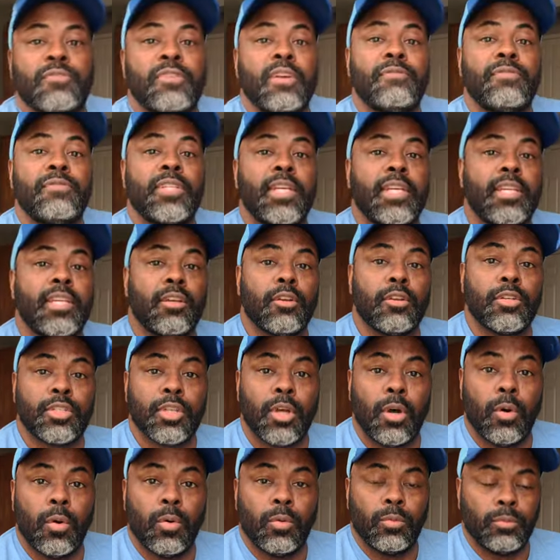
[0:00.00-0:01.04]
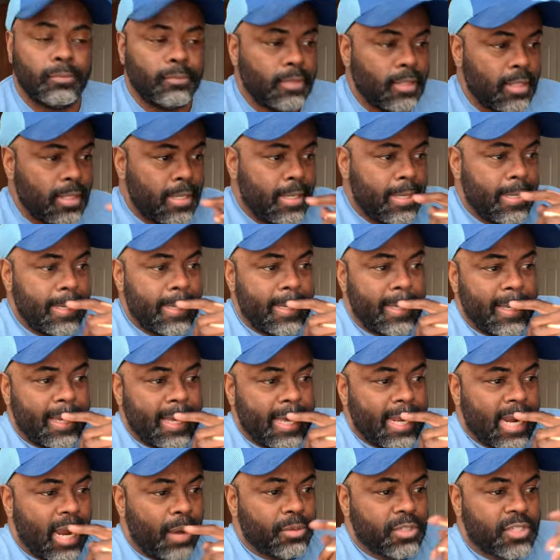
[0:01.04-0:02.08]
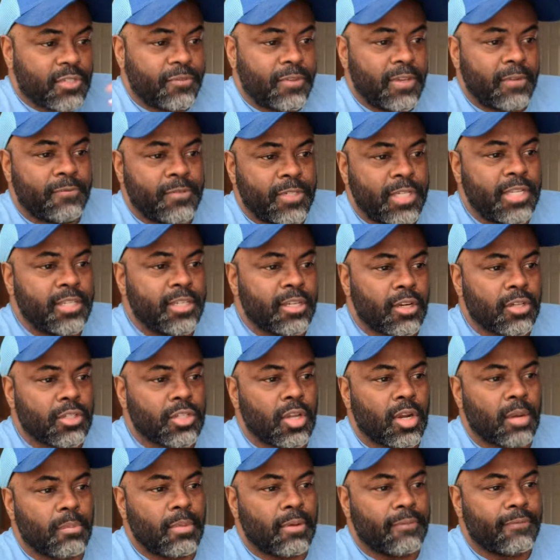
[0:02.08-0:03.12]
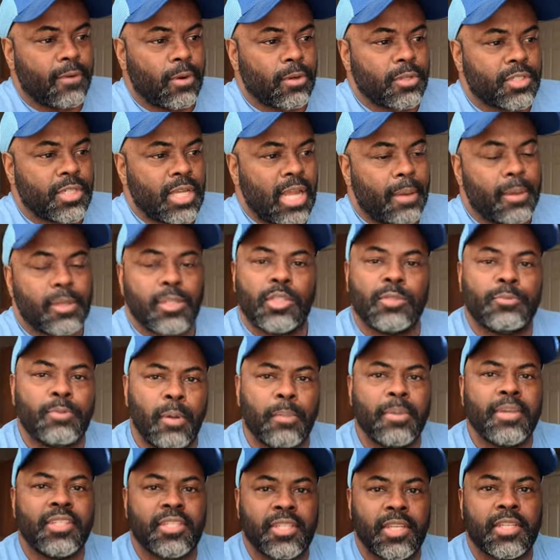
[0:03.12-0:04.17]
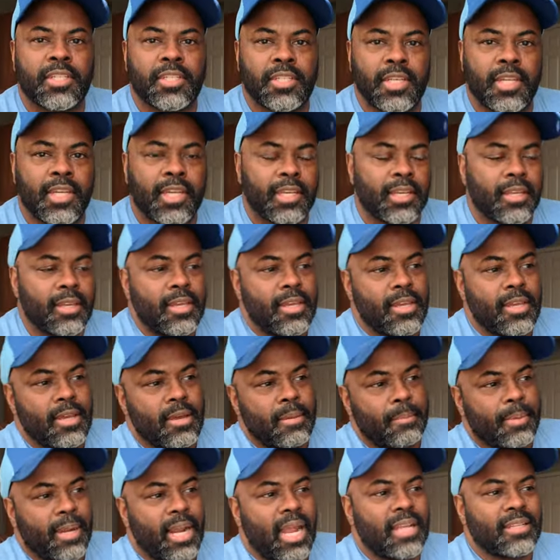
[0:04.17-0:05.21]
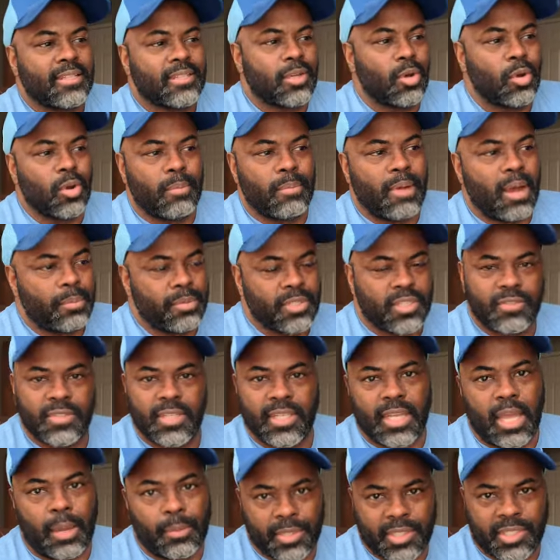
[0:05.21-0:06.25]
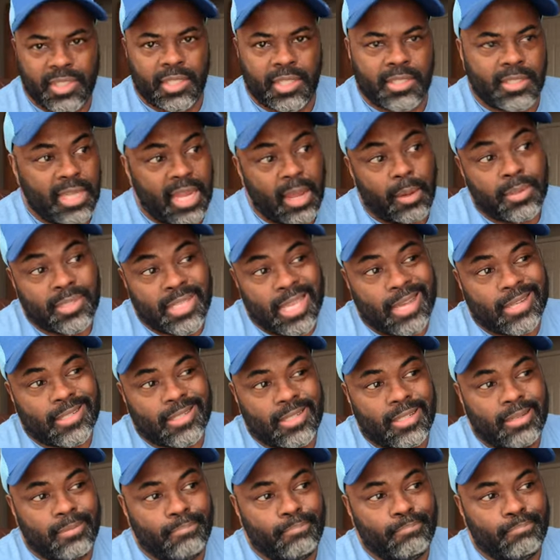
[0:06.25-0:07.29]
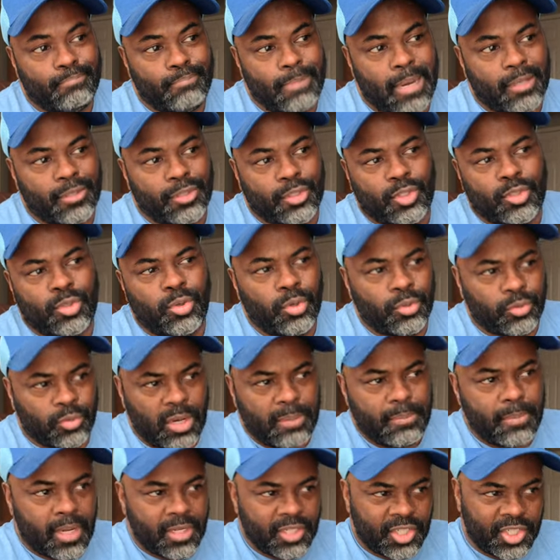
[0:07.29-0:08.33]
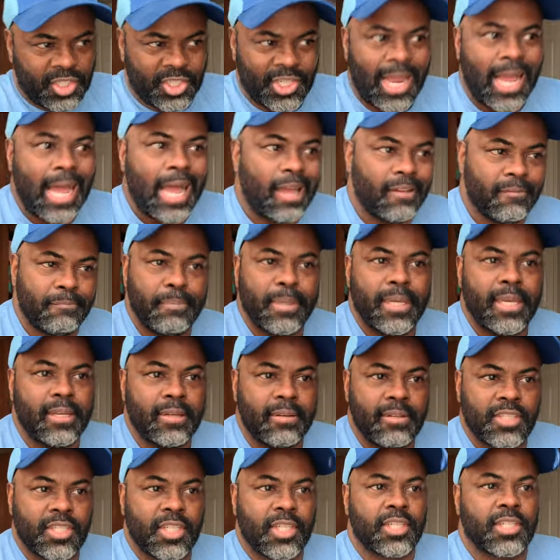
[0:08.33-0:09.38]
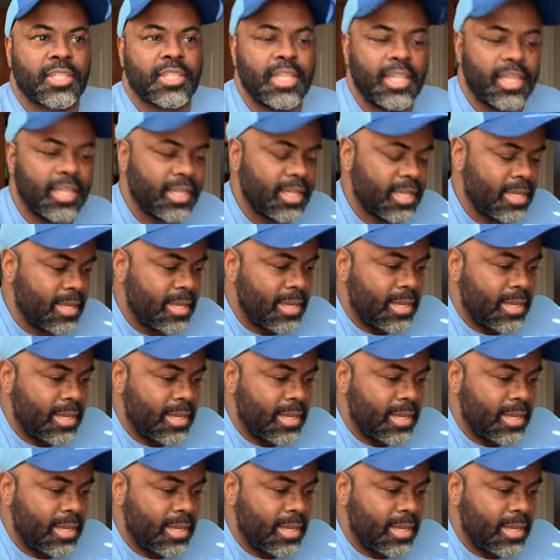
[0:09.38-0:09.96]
15 years old. And I was 15 years old at my first job. It's probably 16. But I told him I was I was 16. I was actually about two or three months shy of being 16.